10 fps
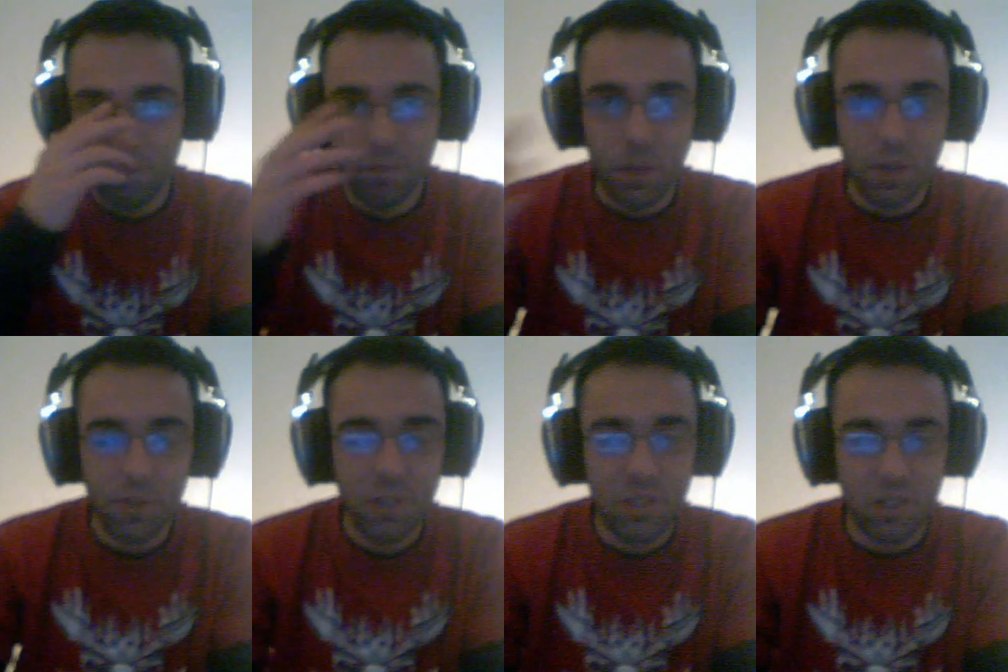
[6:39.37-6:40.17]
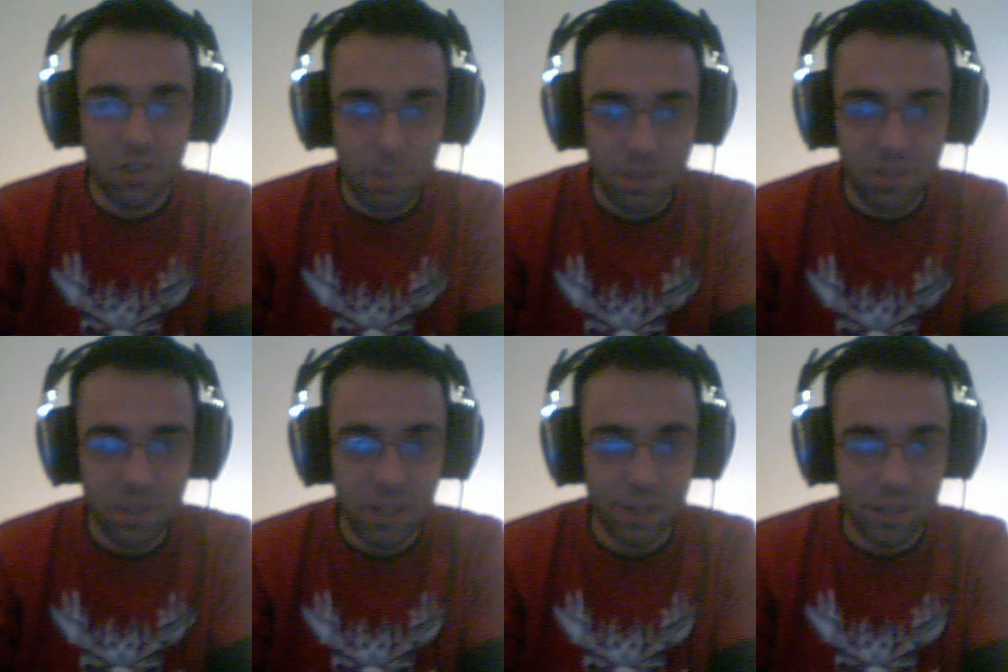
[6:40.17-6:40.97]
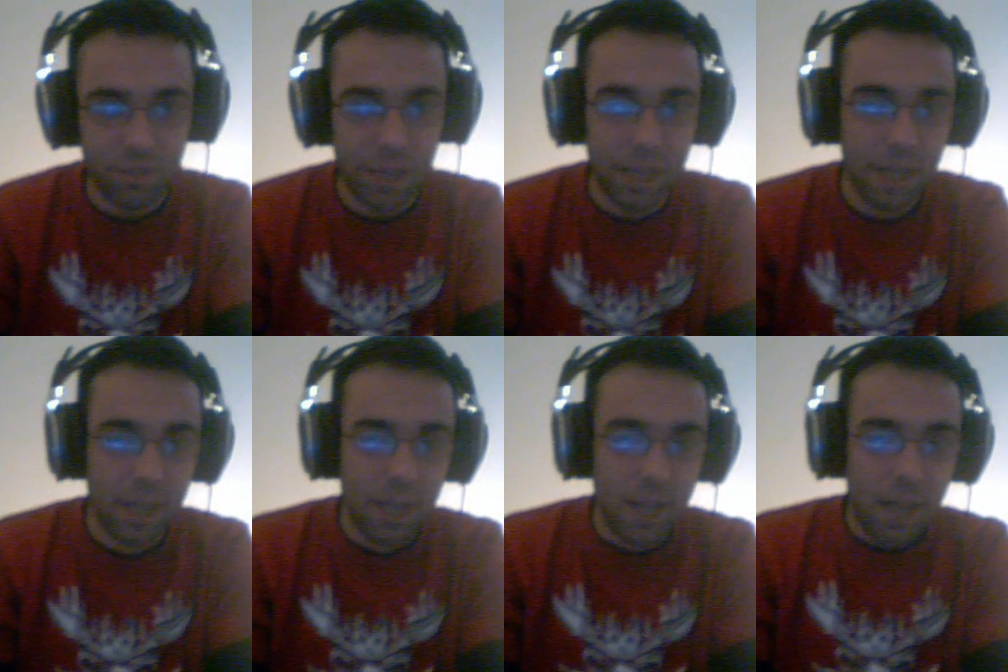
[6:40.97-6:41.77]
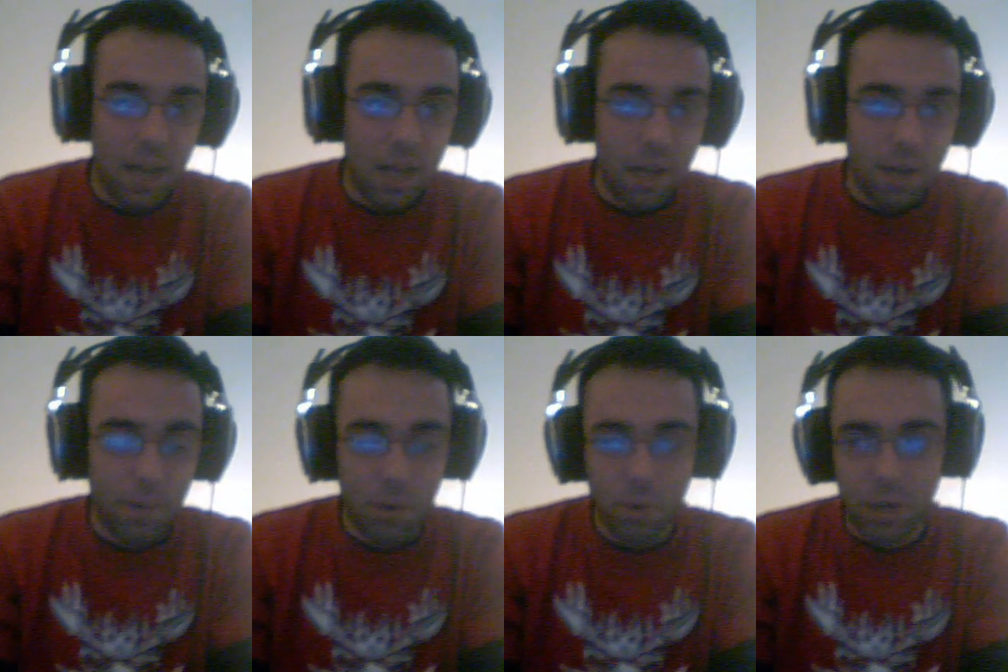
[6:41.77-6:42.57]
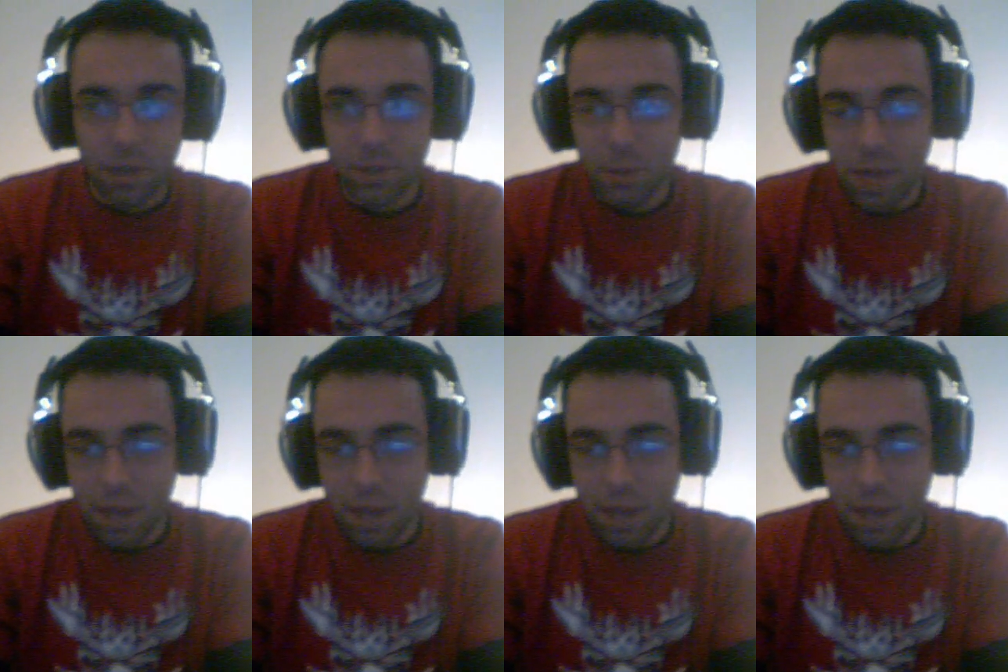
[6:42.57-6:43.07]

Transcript: all these conspiracy theories, right? About where you have